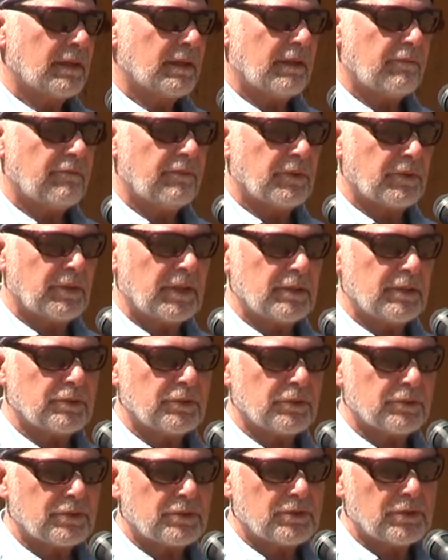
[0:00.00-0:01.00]
have very
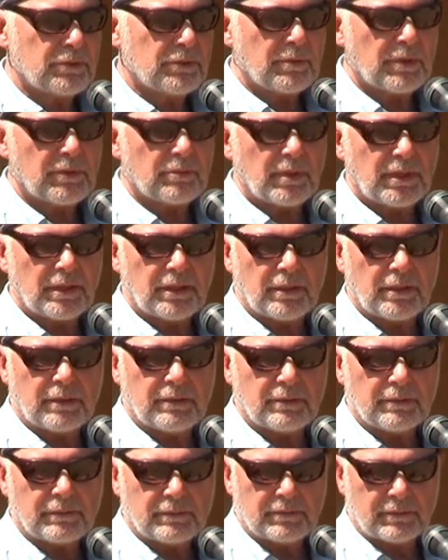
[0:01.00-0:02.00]
little to do with one
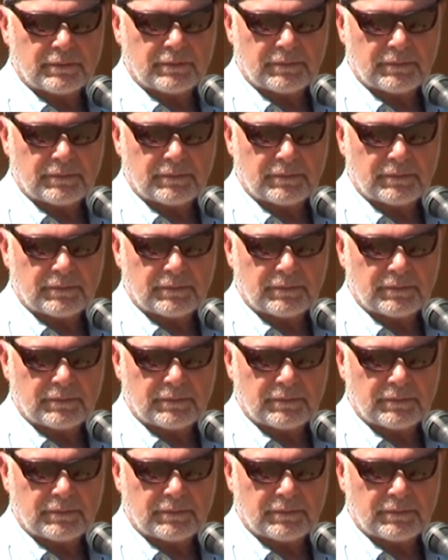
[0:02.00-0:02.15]
another.